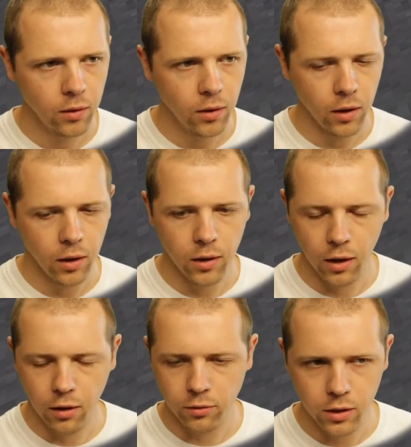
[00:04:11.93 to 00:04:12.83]
And
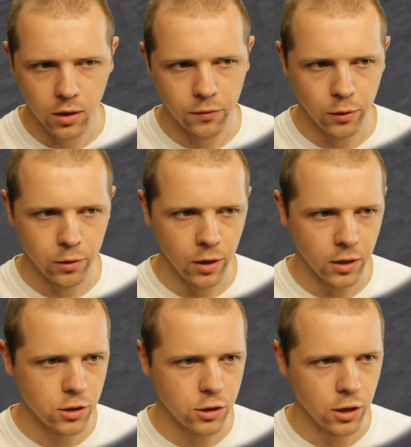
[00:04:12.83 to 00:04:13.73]
now the info text
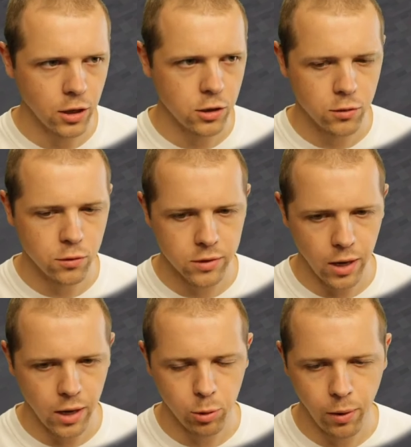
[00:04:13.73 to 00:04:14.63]
is changed to
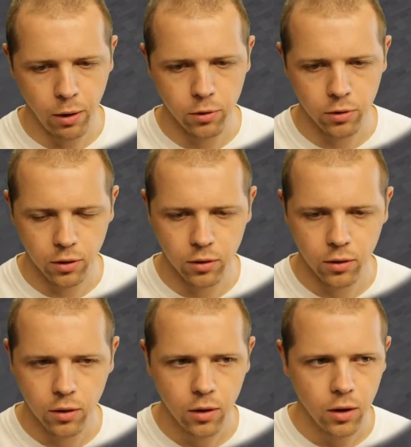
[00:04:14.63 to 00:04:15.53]
Zappy Power Thing.
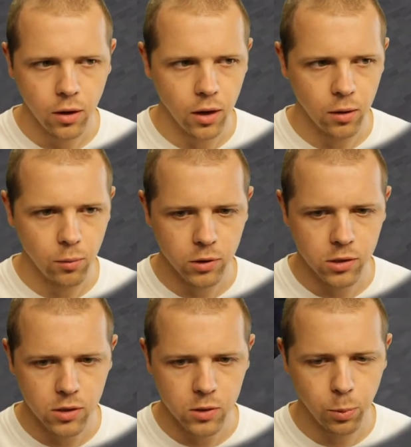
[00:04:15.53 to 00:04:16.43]
And once
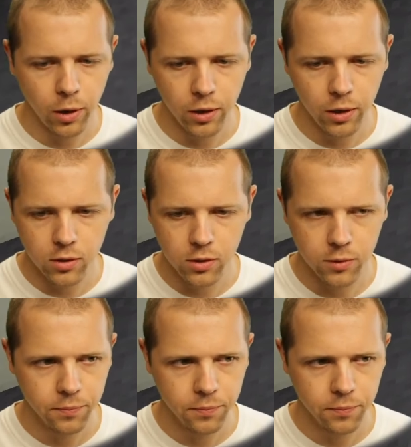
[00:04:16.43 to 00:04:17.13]
this breaks,